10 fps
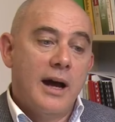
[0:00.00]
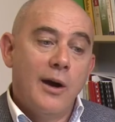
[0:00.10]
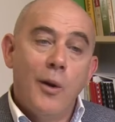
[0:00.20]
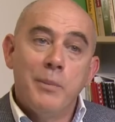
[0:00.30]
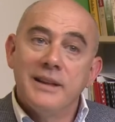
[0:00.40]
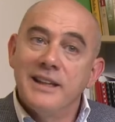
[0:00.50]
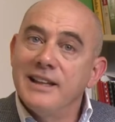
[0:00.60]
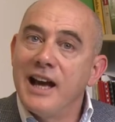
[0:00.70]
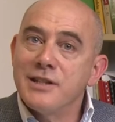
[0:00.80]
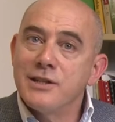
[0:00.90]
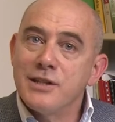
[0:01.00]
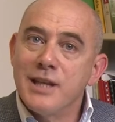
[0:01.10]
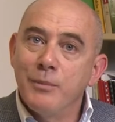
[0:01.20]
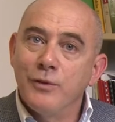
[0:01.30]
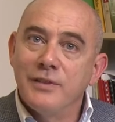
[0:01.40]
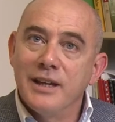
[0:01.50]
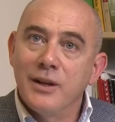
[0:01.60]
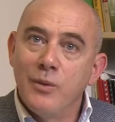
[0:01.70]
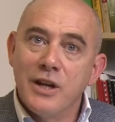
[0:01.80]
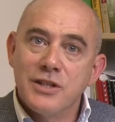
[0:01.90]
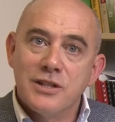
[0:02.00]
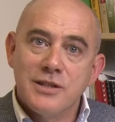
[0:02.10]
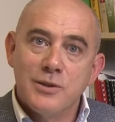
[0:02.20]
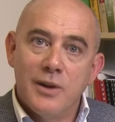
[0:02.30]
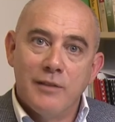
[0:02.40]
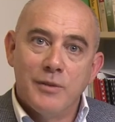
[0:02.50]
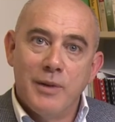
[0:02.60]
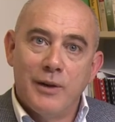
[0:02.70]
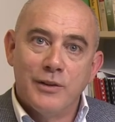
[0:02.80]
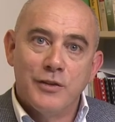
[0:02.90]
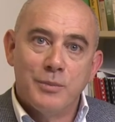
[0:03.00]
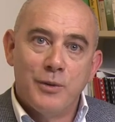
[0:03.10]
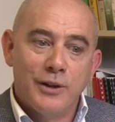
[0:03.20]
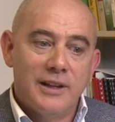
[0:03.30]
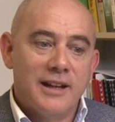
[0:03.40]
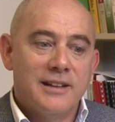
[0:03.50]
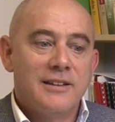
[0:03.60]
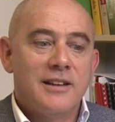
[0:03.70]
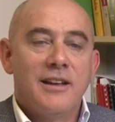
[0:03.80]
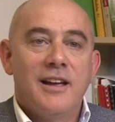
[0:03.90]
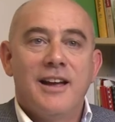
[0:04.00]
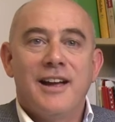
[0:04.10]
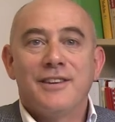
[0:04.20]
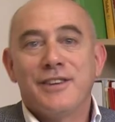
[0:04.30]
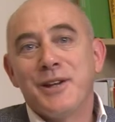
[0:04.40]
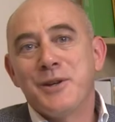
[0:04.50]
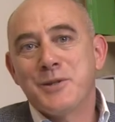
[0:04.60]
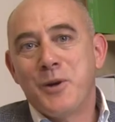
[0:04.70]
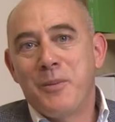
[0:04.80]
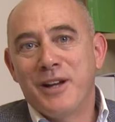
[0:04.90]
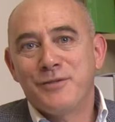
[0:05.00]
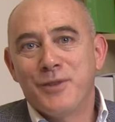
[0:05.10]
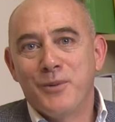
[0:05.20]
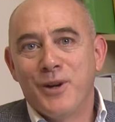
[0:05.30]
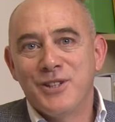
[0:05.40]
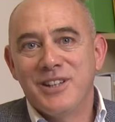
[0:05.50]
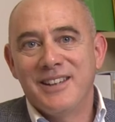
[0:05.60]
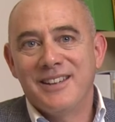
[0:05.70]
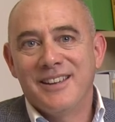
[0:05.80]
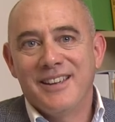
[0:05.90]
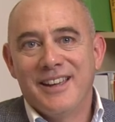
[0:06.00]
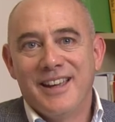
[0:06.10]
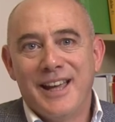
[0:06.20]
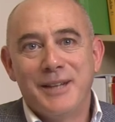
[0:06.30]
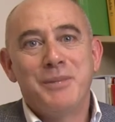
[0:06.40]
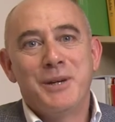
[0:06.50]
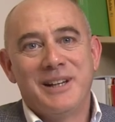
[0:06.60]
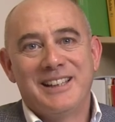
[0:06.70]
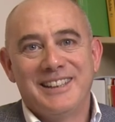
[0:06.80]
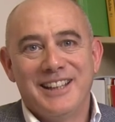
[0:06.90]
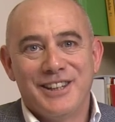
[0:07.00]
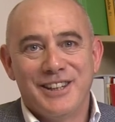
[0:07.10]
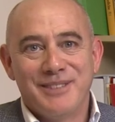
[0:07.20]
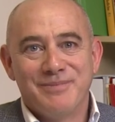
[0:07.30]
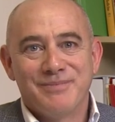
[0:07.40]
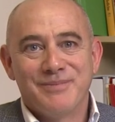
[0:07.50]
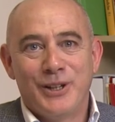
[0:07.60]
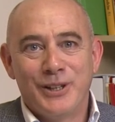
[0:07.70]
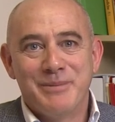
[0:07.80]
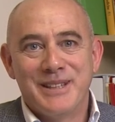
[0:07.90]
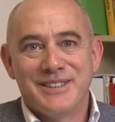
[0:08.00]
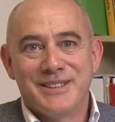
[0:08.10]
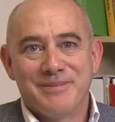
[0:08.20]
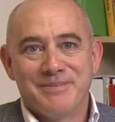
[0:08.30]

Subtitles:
I hope it did answer some of the questions you have about this product. And thank you so much for watching. And be well and healthy. All the best.